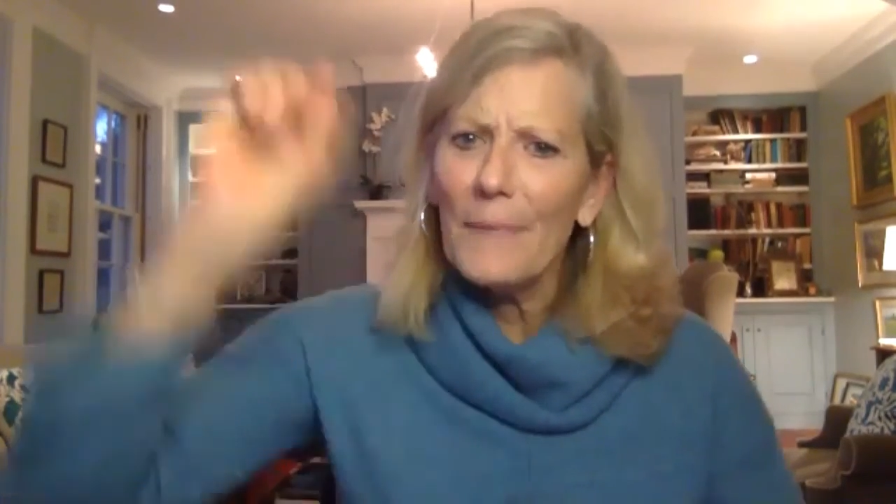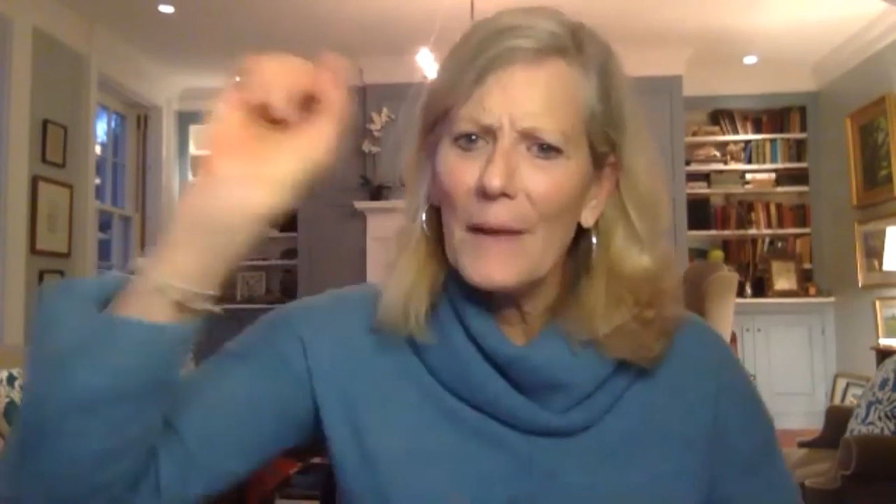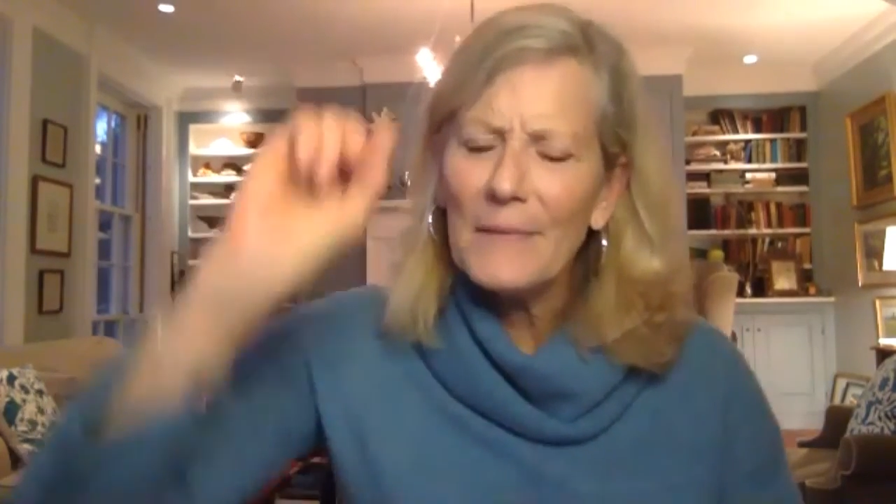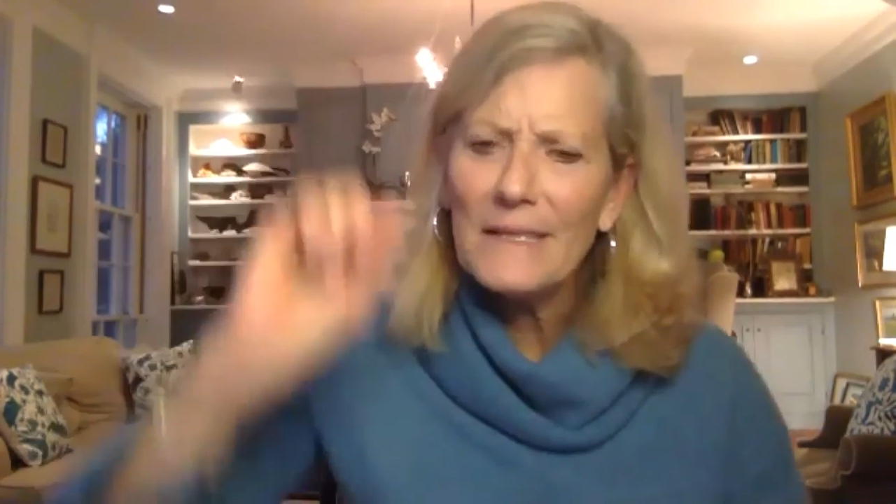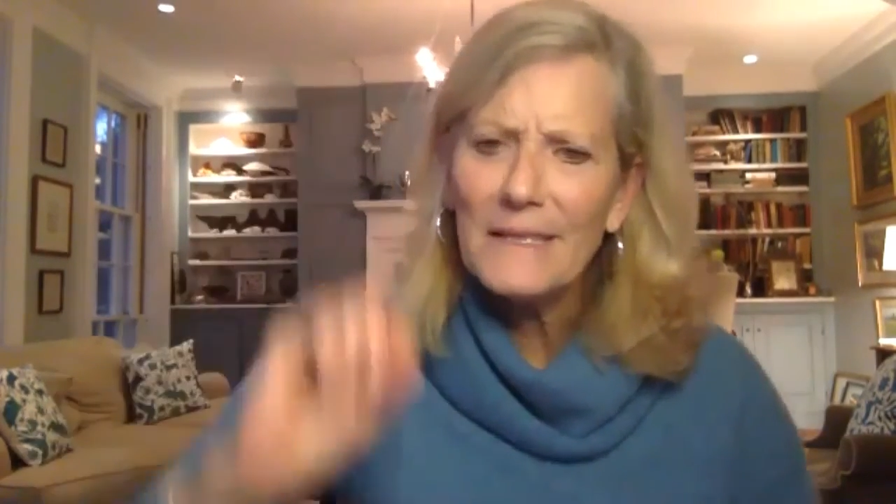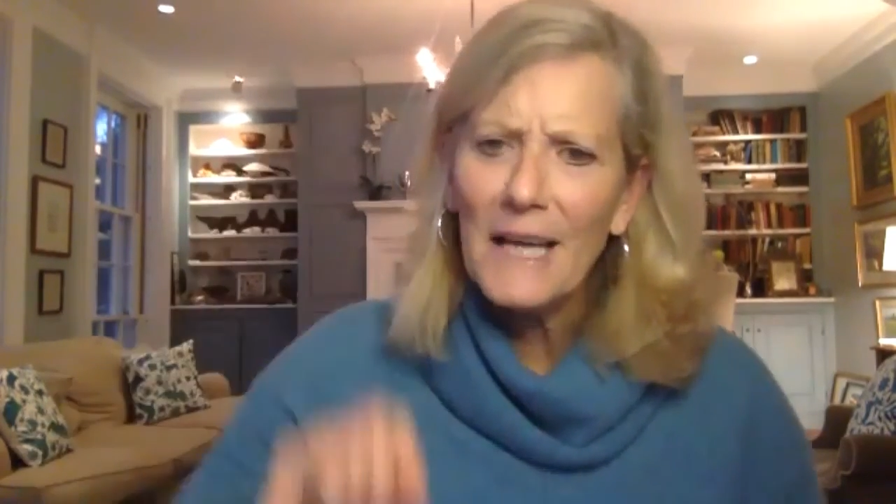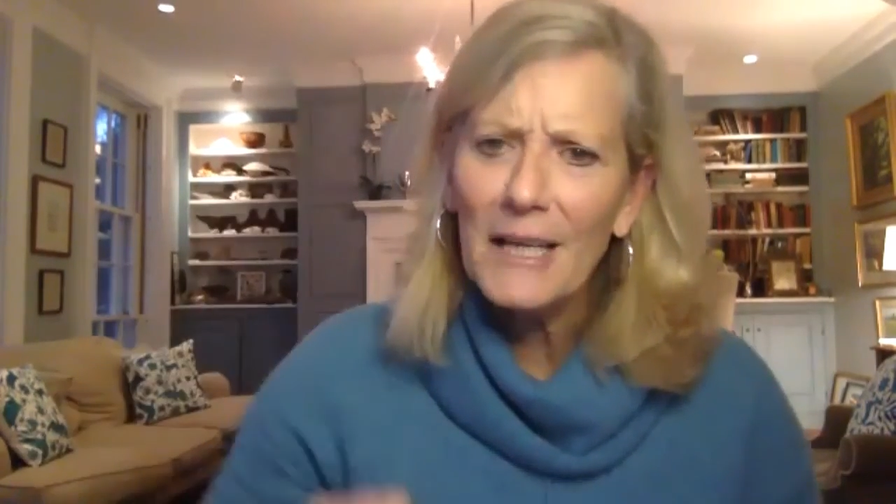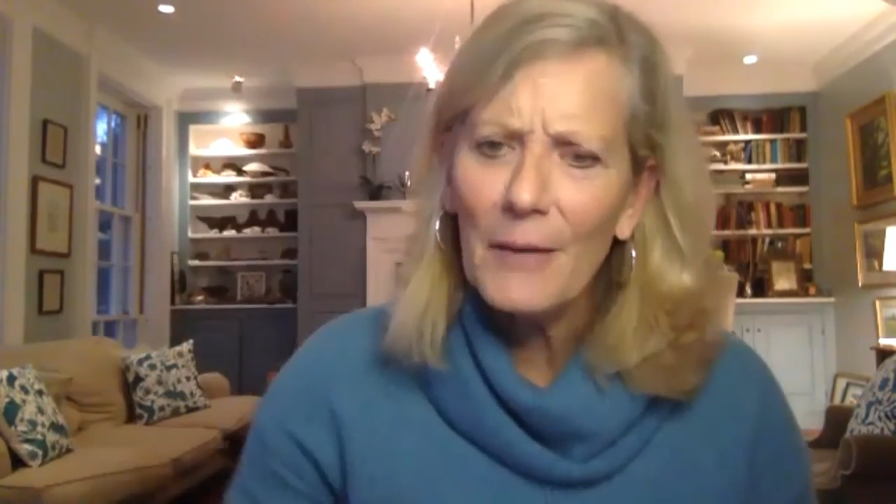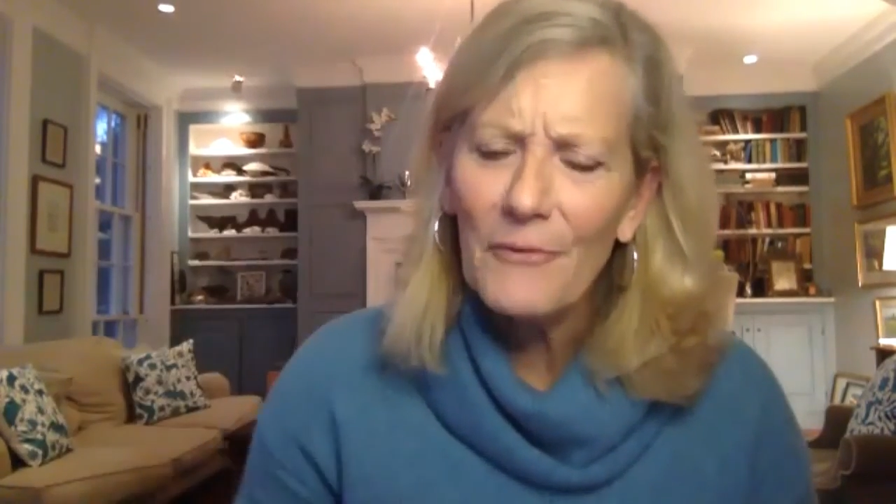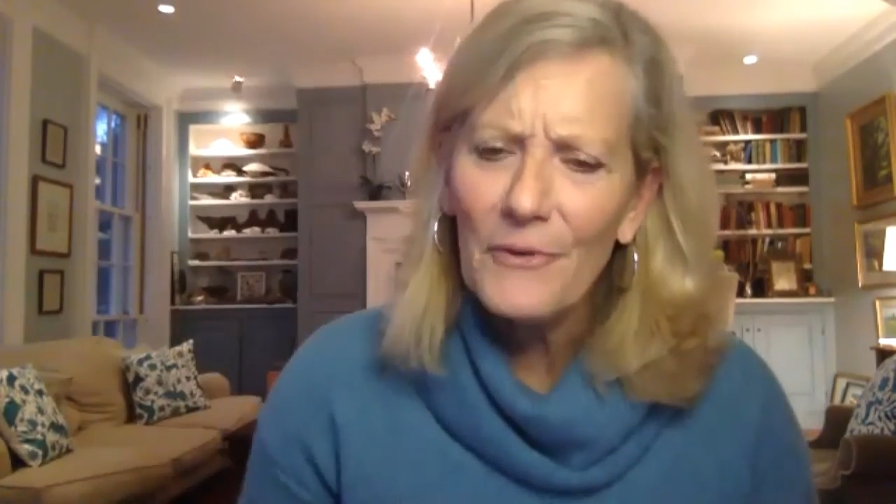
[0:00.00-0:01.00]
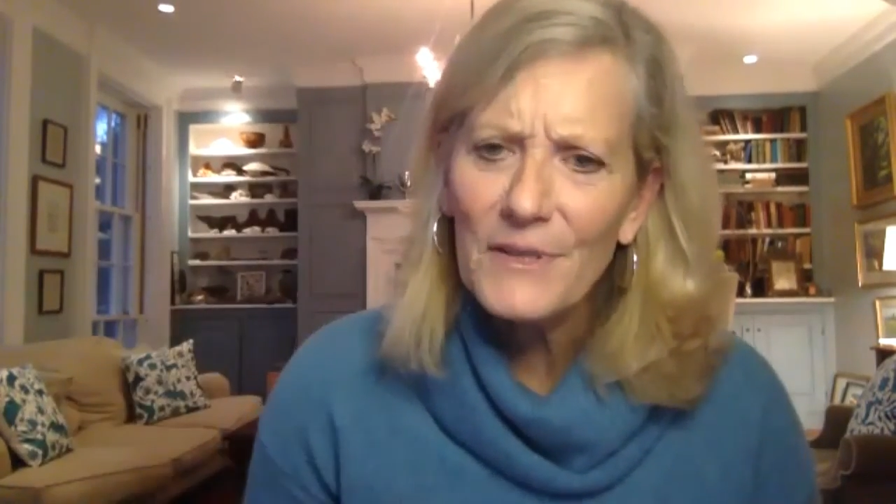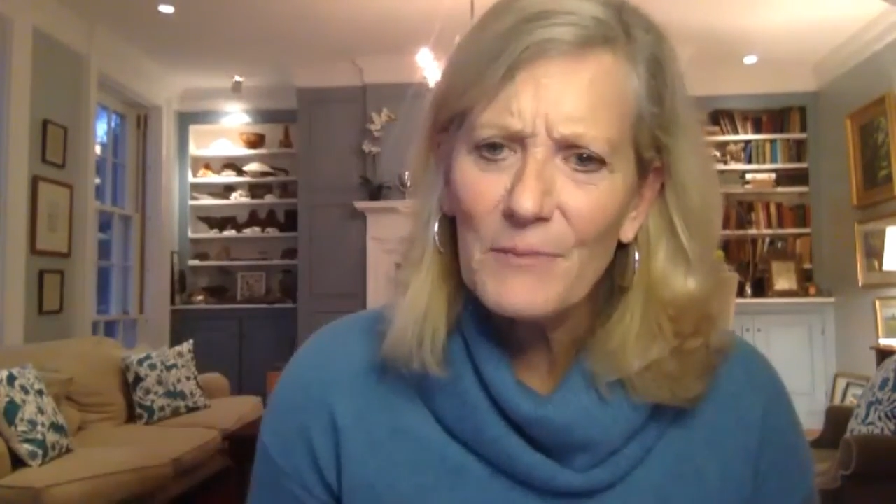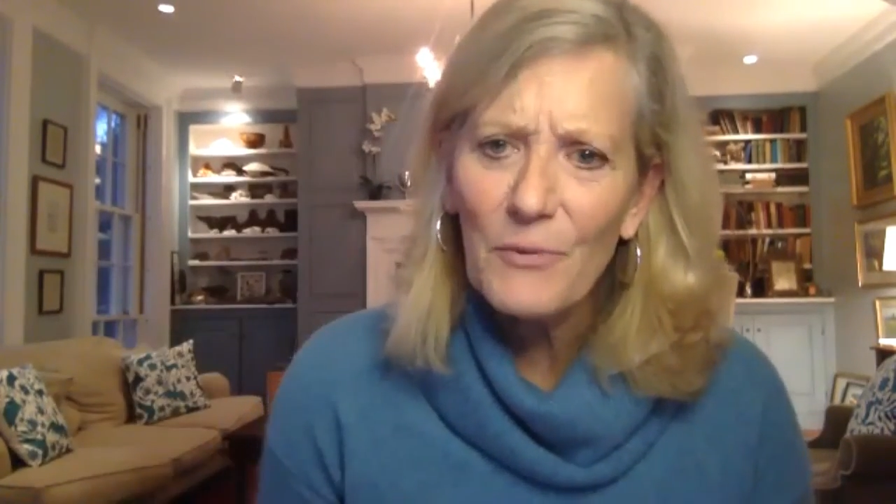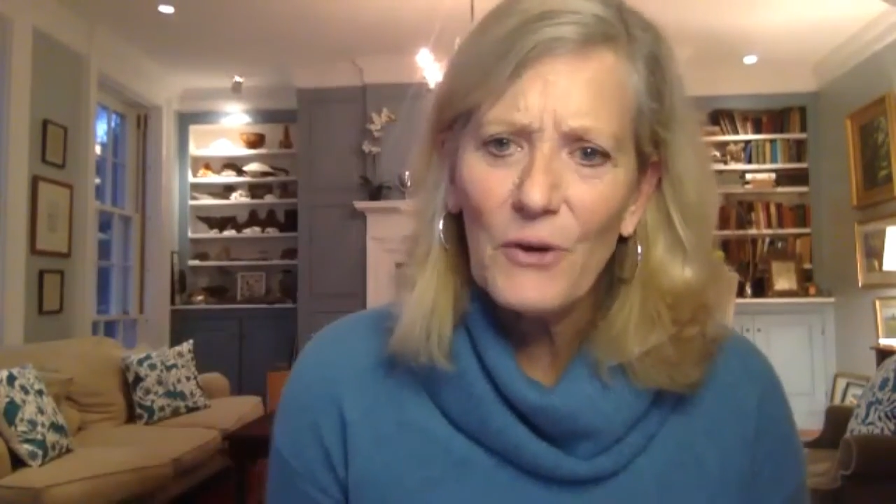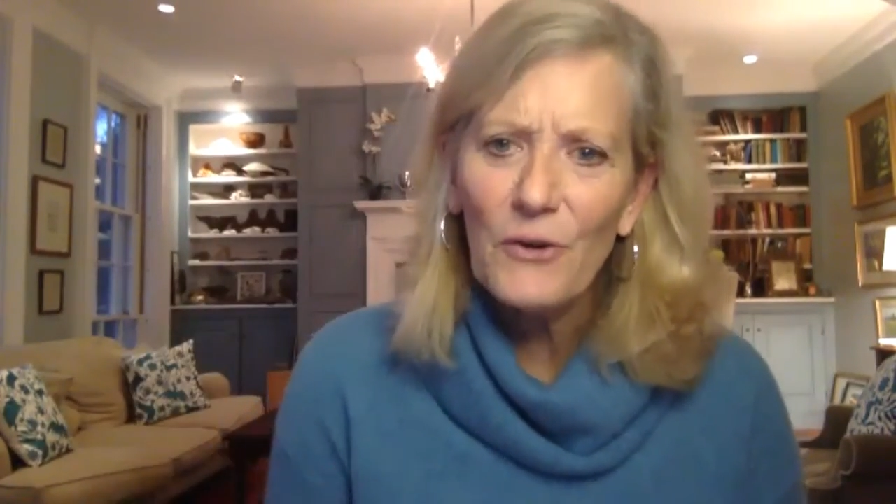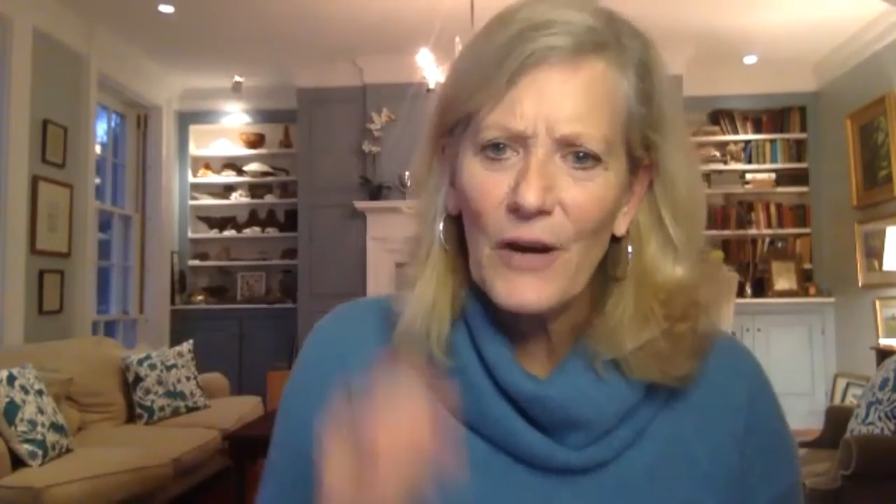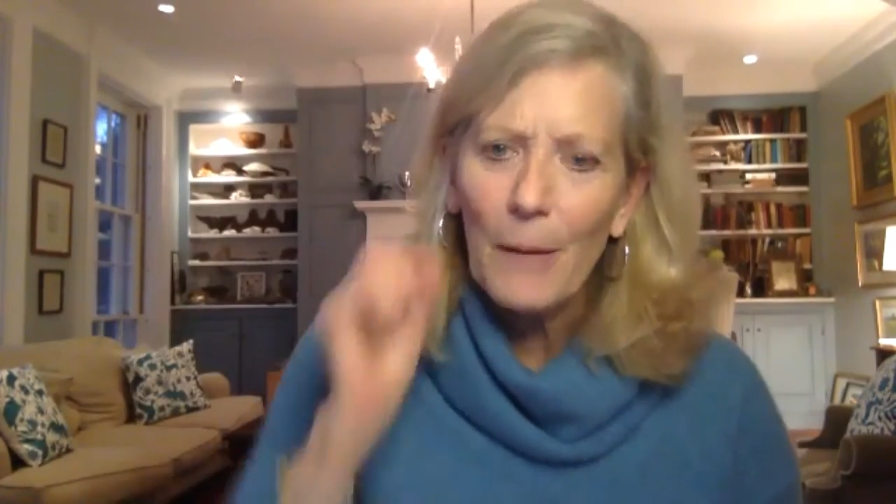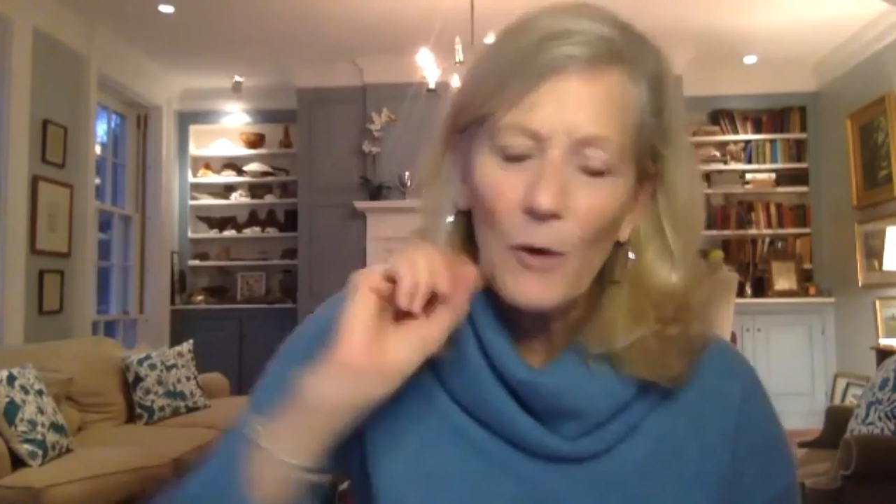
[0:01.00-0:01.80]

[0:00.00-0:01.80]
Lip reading: I'm going to sign up for this program,